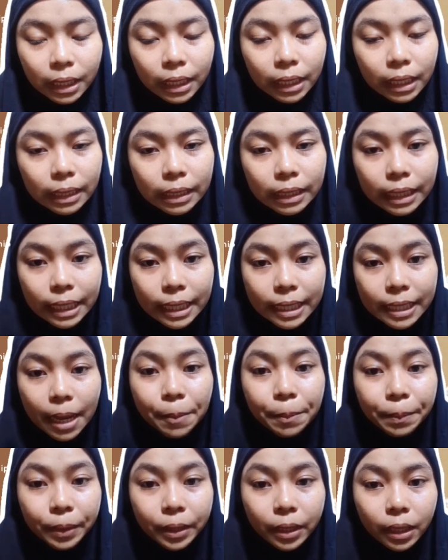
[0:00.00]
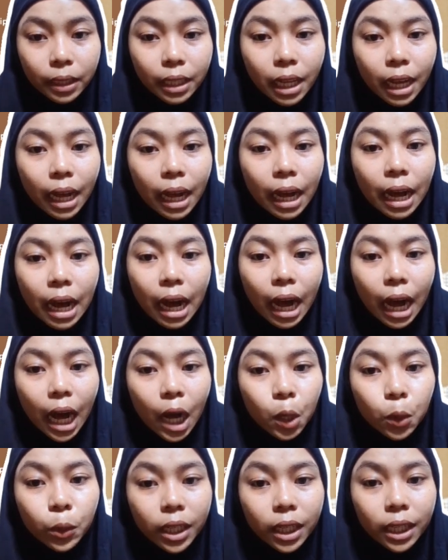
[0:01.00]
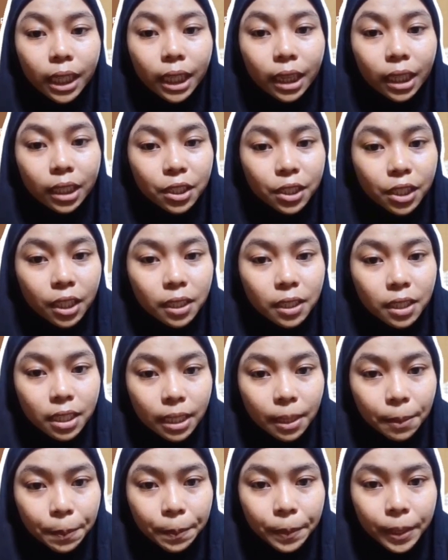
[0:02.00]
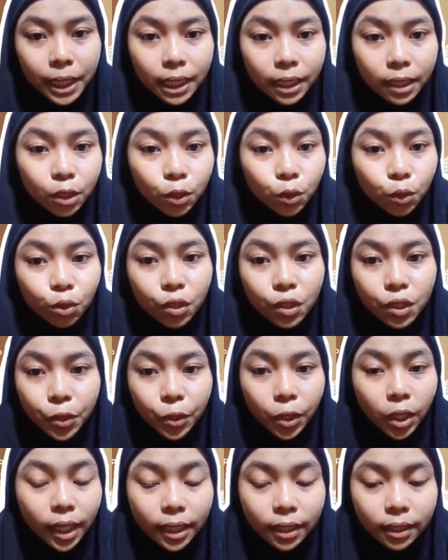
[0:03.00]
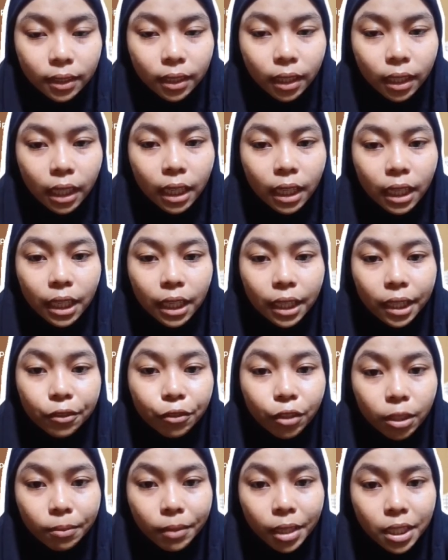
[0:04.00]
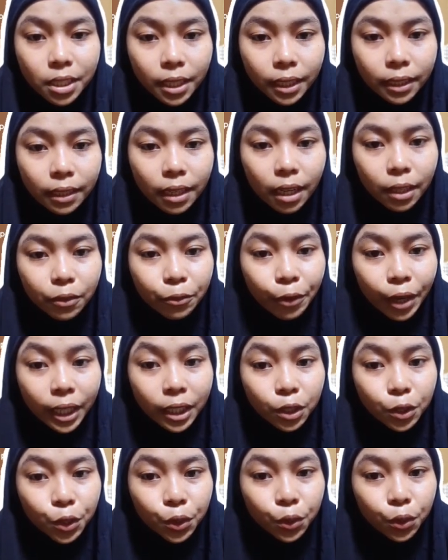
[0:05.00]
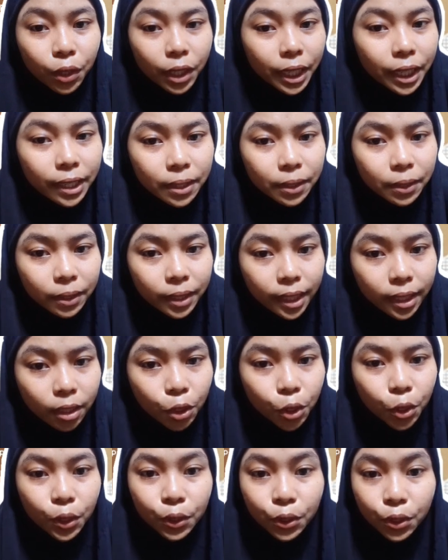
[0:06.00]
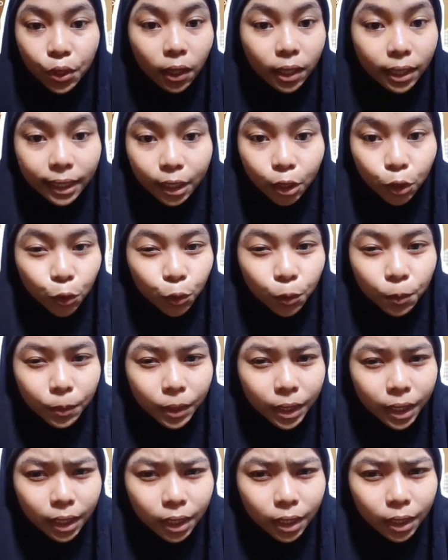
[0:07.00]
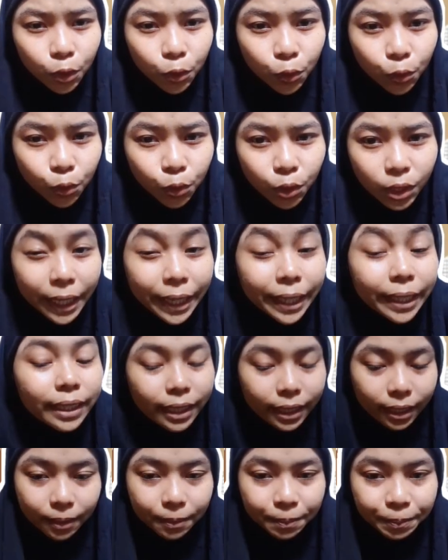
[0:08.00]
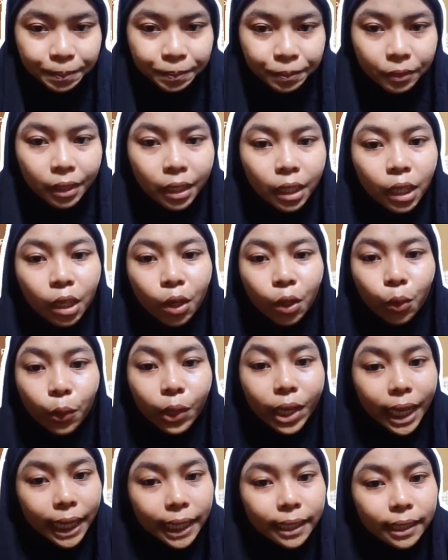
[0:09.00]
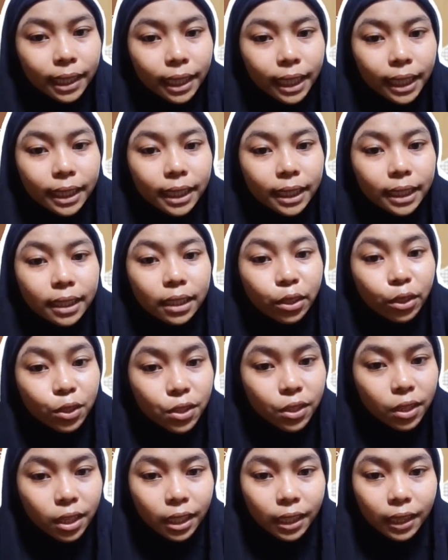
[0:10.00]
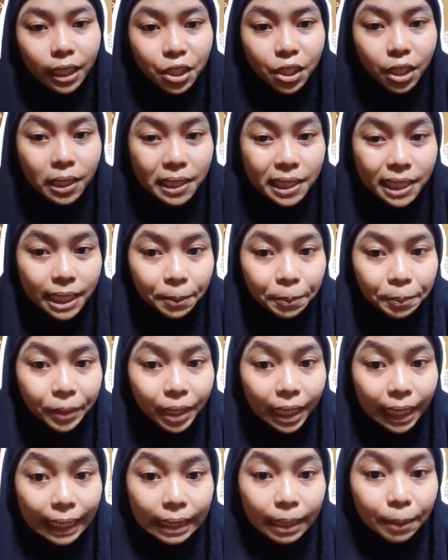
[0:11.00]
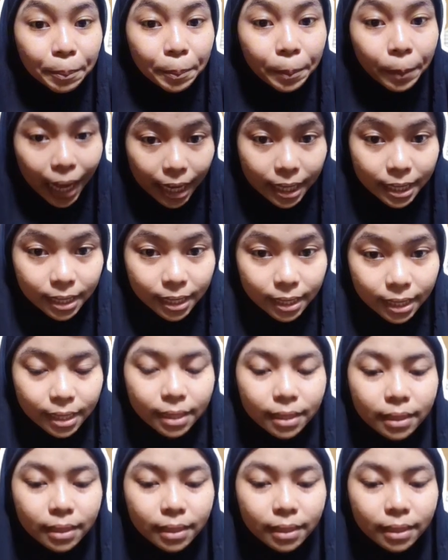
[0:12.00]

The example, our relationship began to strain. Information that when you hear it, you don't need to me to tell it. We had a close relationship in the past.